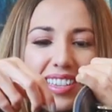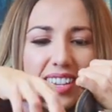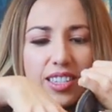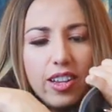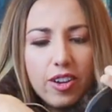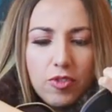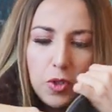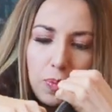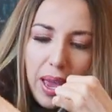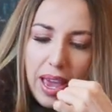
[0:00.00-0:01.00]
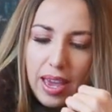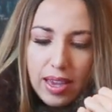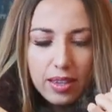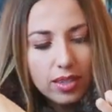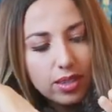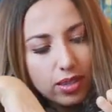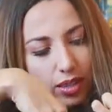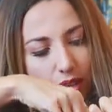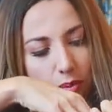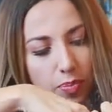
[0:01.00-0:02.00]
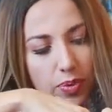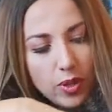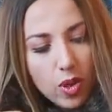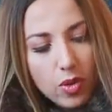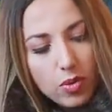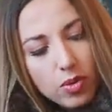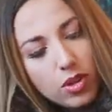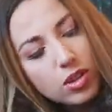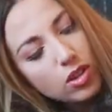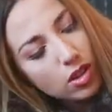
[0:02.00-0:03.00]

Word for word: Has a lot of space, a zip zone,